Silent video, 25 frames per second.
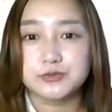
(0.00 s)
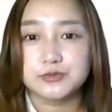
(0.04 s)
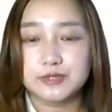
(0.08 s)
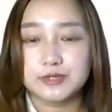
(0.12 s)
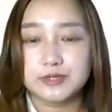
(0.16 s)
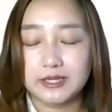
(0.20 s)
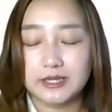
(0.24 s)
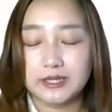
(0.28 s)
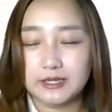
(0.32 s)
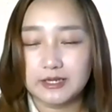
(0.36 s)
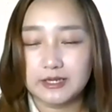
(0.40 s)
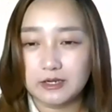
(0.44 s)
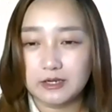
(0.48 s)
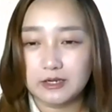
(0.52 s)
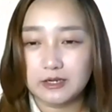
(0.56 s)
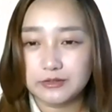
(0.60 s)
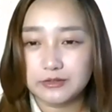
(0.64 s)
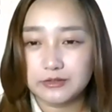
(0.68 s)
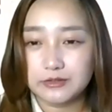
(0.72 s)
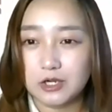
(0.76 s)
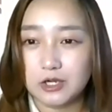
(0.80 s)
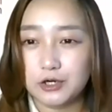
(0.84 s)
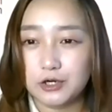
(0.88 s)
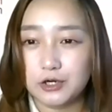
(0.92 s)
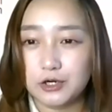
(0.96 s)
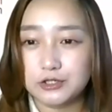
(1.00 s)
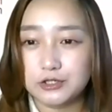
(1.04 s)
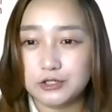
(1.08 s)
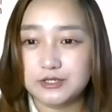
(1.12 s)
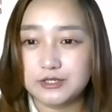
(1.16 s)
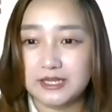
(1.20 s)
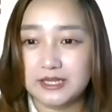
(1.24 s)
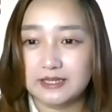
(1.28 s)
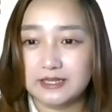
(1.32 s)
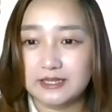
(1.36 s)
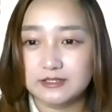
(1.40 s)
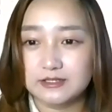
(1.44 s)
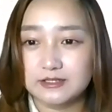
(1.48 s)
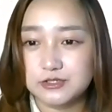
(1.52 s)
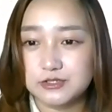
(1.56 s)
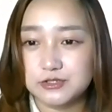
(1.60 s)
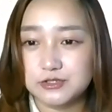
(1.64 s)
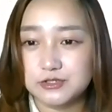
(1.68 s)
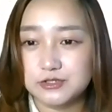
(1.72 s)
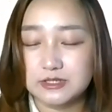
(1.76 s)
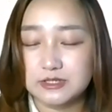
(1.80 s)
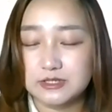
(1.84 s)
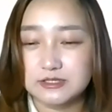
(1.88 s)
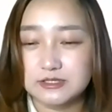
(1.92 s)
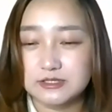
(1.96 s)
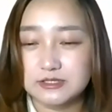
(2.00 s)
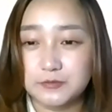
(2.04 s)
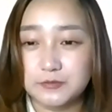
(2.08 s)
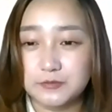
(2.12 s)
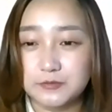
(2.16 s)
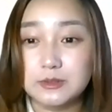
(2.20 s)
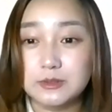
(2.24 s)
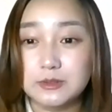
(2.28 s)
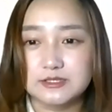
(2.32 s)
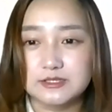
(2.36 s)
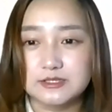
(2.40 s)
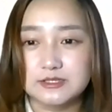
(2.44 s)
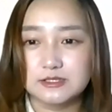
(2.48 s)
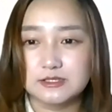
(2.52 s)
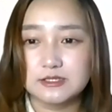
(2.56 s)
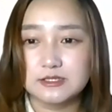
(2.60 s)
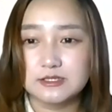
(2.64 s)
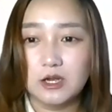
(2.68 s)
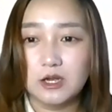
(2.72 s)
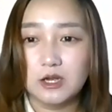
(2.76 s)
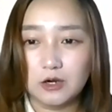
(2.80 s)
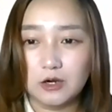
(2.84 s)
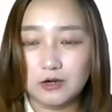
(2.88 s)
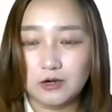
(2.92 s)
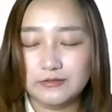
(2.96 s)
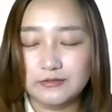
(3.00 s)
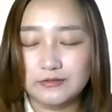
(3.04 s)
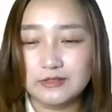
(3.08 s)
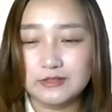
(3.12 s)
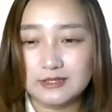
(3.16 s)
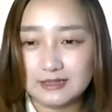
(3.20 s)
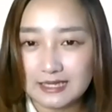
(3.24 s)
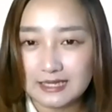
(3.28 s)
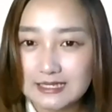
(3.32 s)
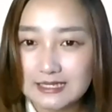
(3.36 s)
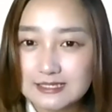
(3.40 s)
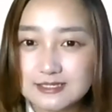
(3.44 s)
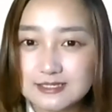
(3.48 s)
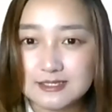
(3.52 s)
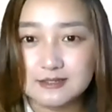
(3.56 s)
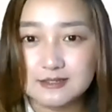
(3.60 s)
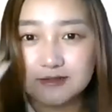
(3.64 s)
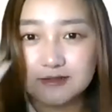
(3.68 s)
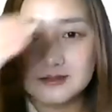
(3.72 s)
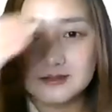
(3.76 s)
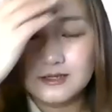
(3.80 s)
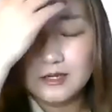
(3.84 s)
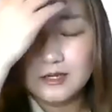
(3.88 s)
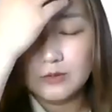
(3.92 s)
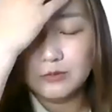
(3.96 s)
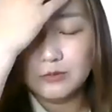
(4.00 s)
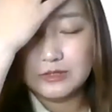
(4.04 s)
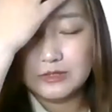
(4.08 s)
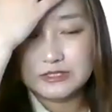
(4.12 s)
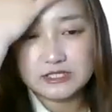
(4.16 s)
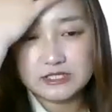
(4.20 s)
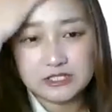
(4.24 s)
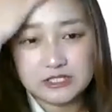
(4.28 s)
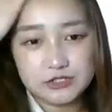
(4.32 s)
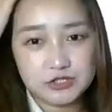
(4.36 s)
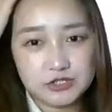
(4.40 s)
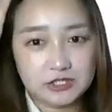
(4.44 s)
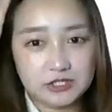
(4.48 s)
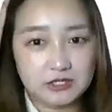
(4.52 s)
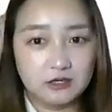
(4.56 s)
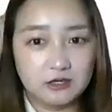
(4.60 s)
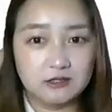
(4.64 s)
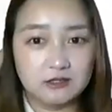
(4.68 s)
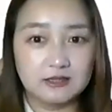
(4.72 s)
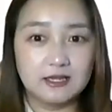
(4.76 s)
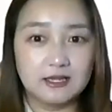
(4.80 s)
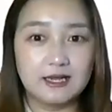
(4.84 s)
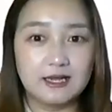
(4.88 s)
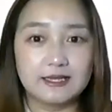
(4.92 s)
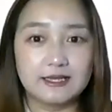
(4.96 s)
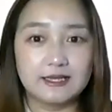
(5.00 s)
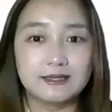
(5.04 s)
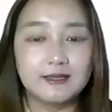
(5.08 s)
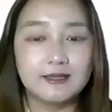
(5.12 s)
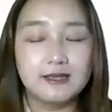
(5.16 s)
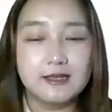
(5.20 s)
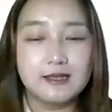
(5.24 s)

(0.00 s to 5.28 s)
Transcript: It's hard to get the students focus on the lesson when teaching online.